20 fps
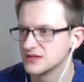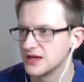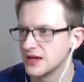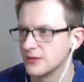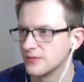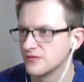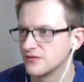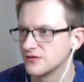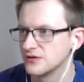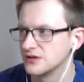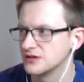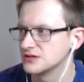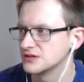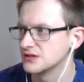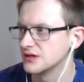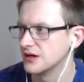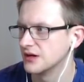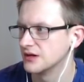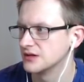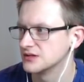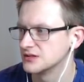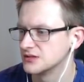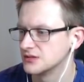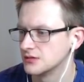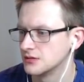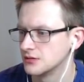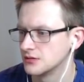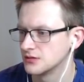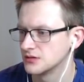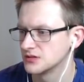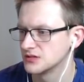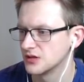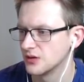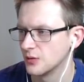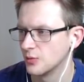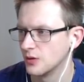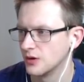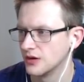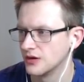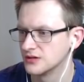for these guys. That's how I
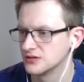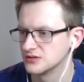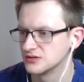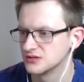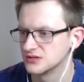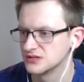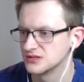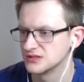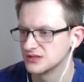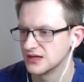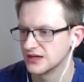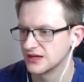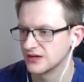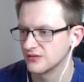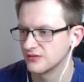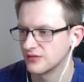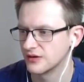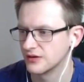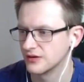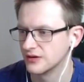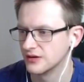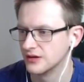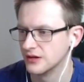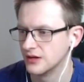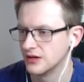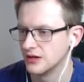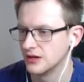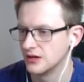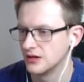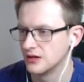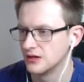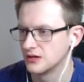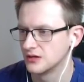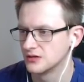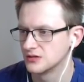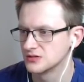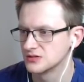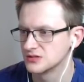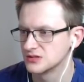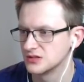win. So this is like a very
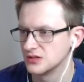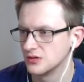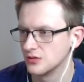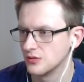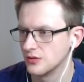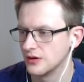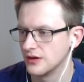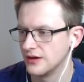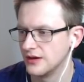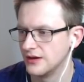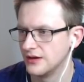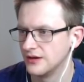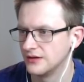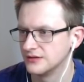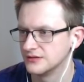slow hand.